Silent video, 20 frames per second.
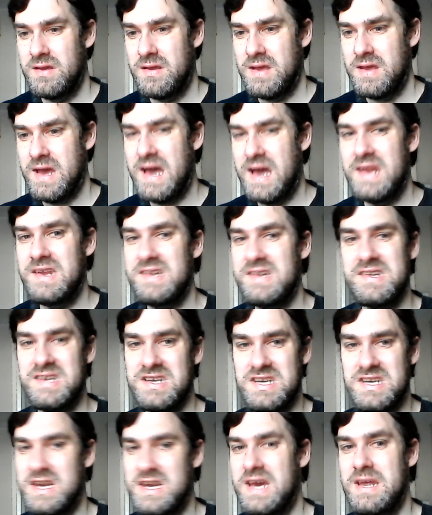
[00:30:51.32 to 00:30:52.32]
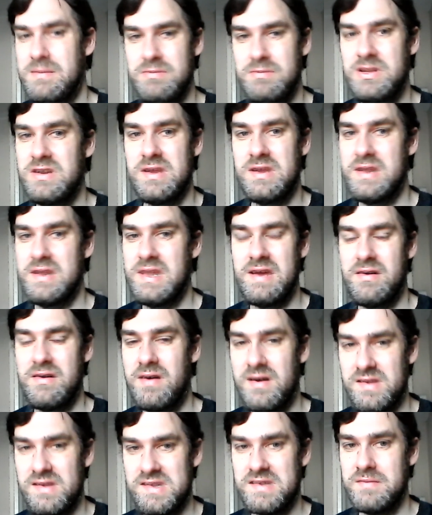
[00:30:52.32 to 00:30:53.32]
And it's a shame, you know, there
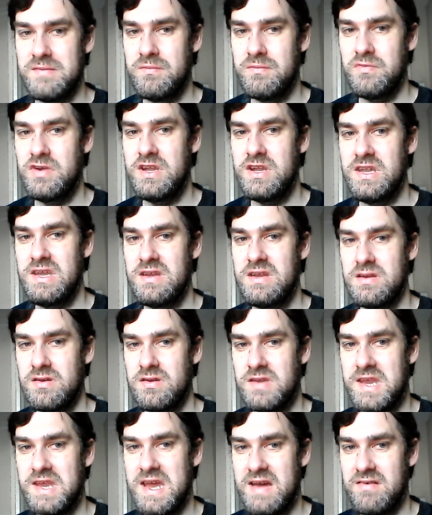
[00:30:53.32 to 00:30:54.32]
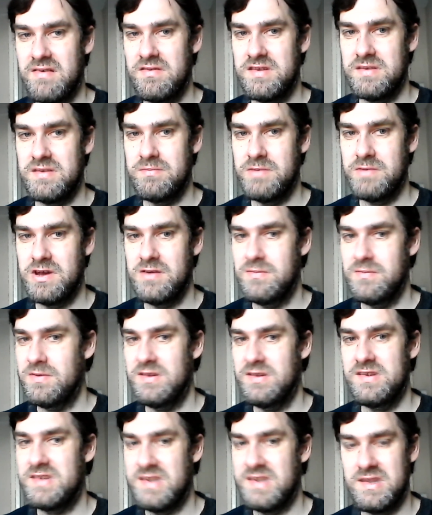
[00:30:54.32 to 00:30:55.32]
are some really good character
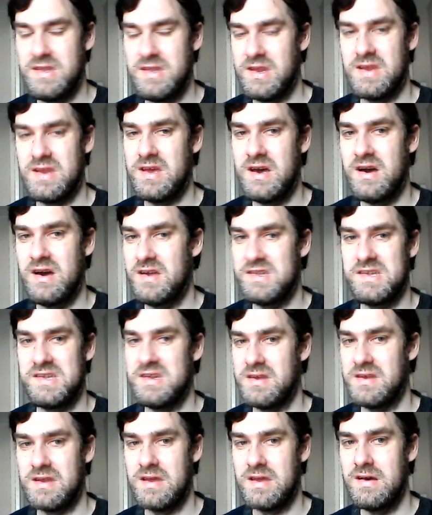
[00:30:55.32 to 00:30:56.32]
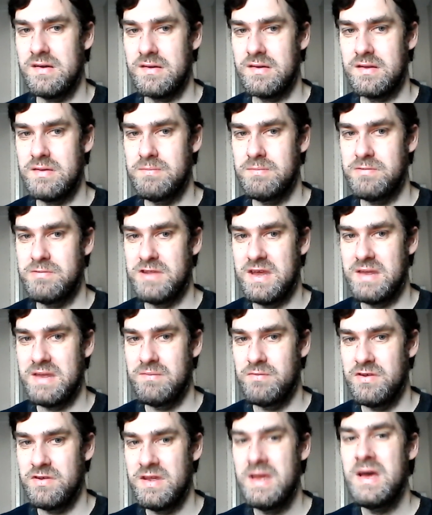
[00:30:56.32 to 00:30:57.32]
moments. The cast, I can't
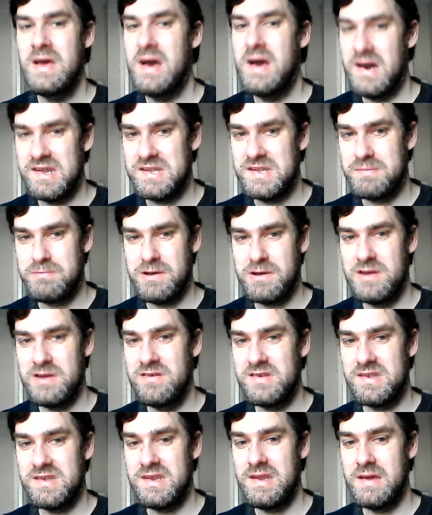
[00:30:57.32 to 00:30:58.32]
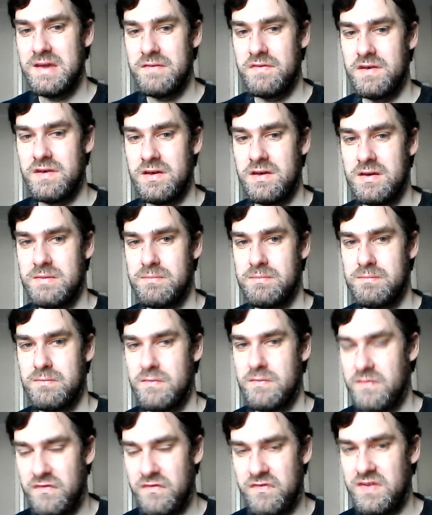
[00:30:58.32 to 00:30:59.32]
complain with. I suppose the other
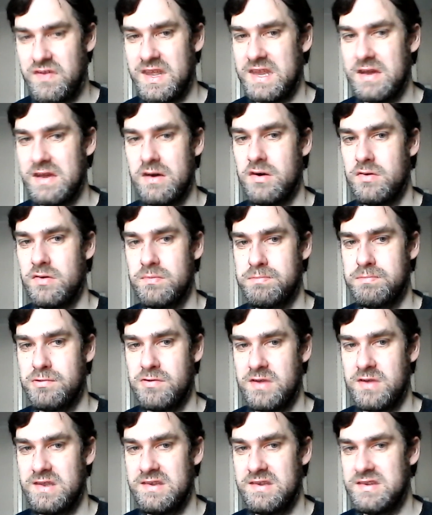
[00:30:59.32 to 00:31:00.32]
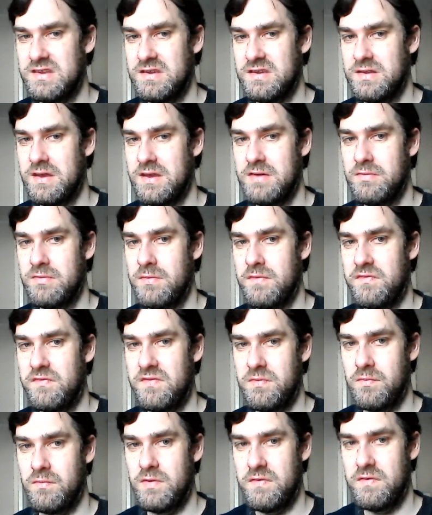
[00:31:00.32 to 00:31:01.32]
thing I'll point to, though,
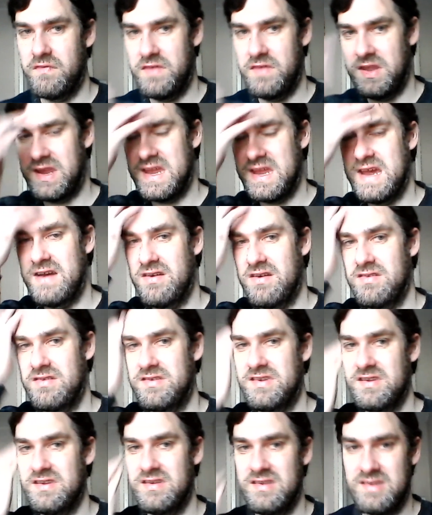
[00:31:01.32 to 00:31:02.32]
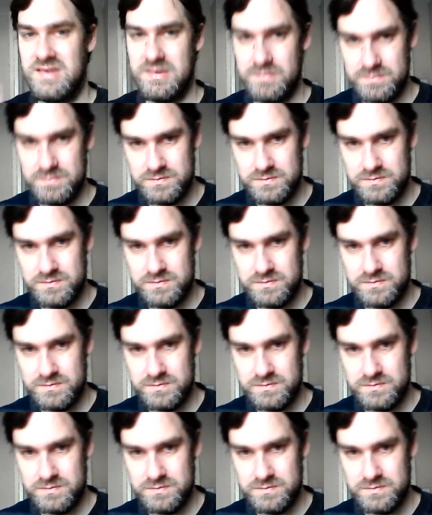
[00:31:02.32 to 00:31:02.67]
with the characters,